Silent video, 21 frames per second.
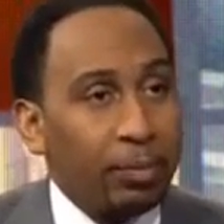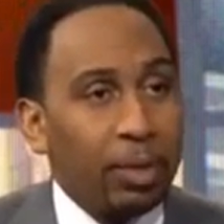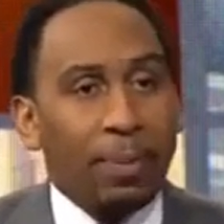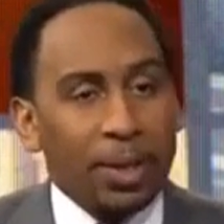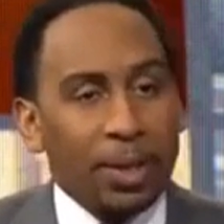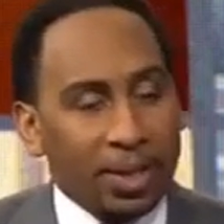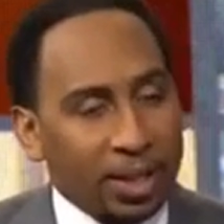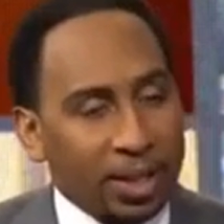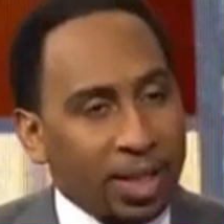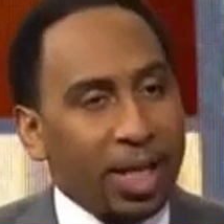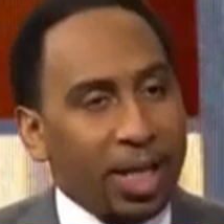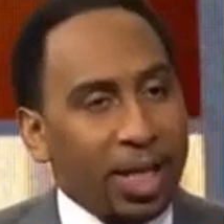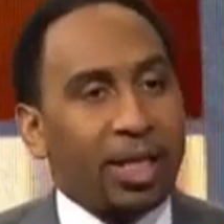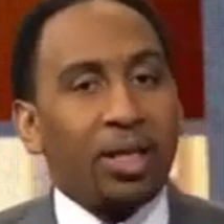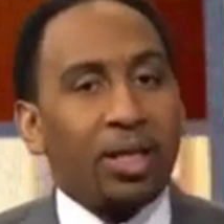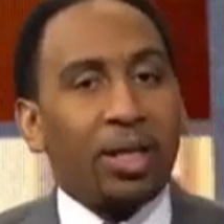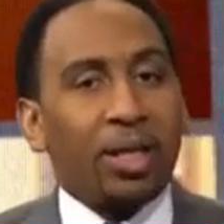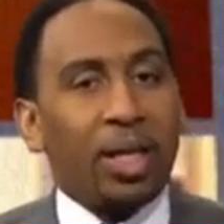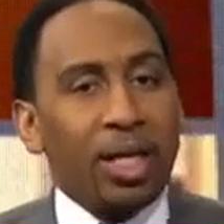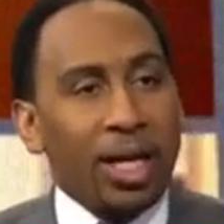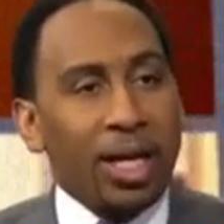
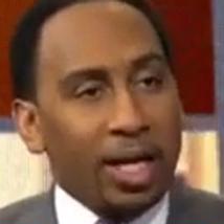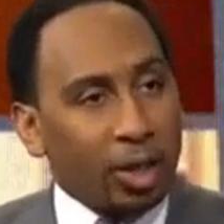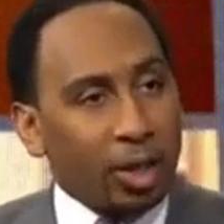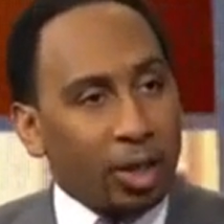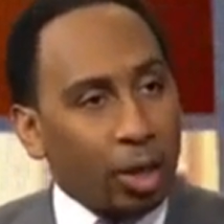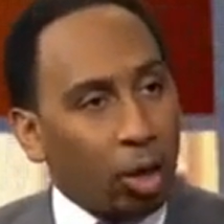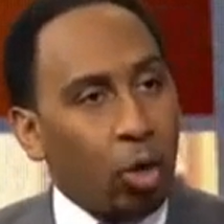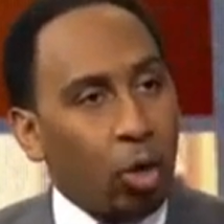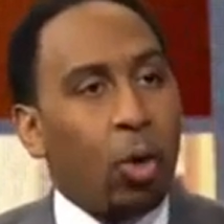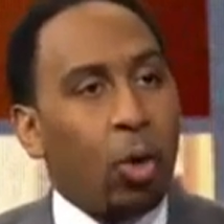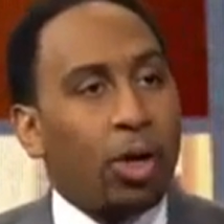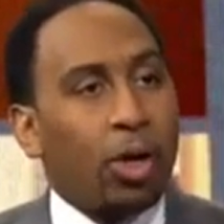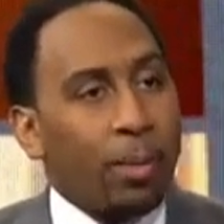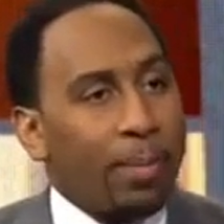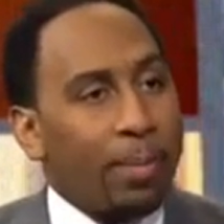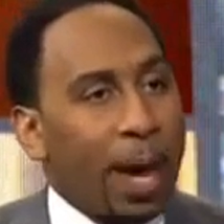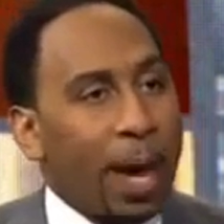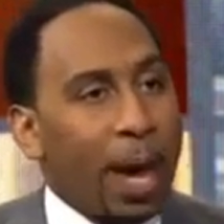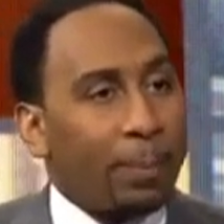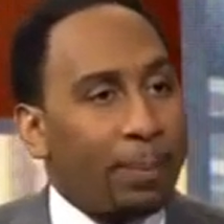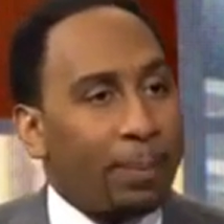particularly at the
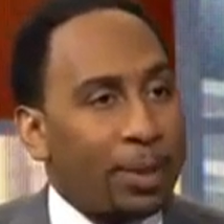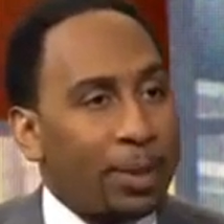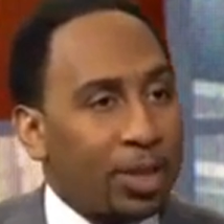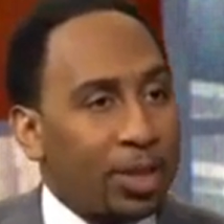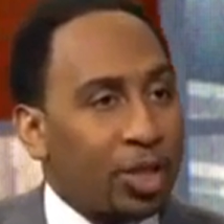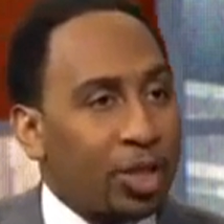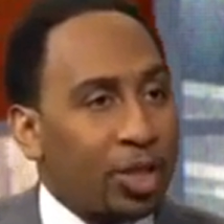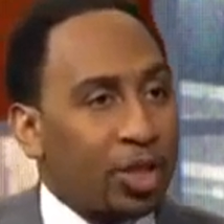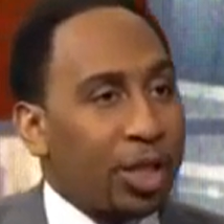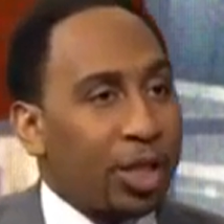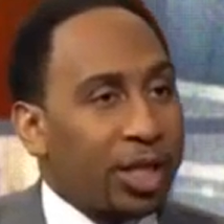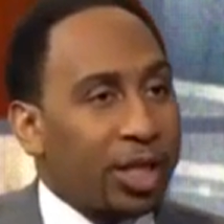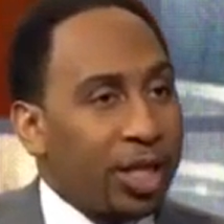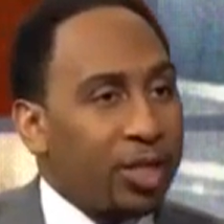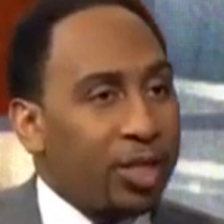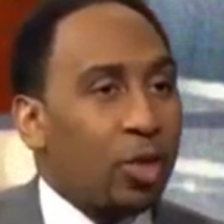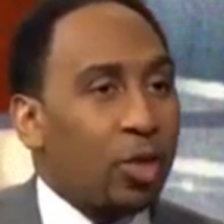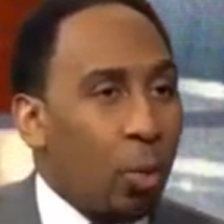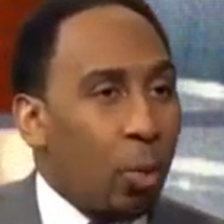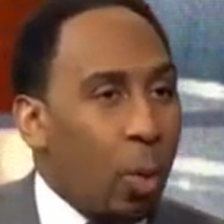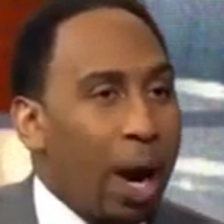cornerback position
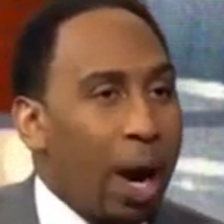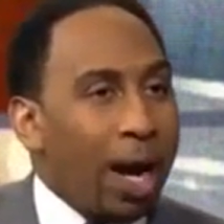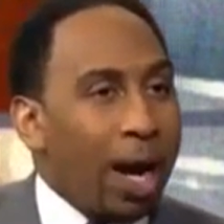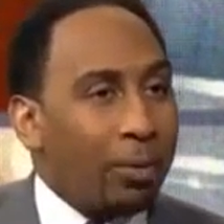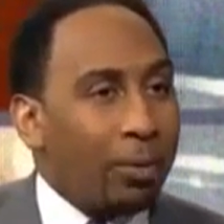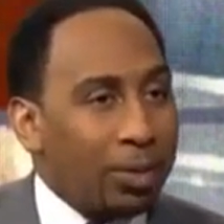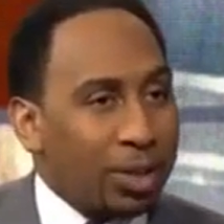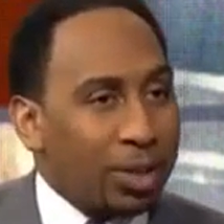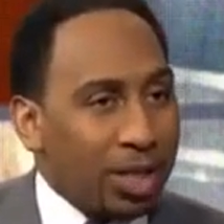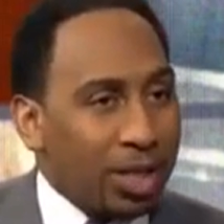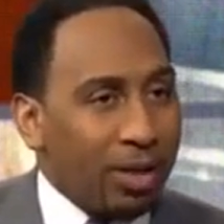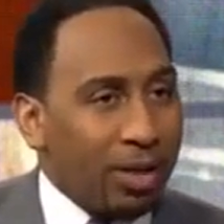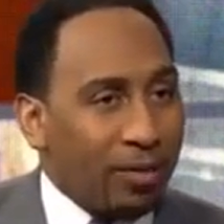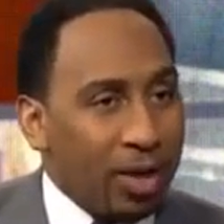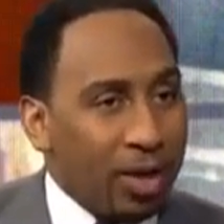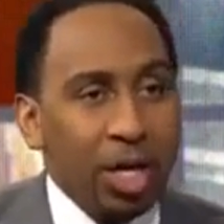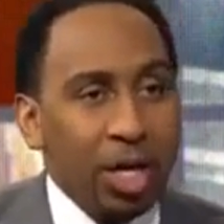against a wide receiver.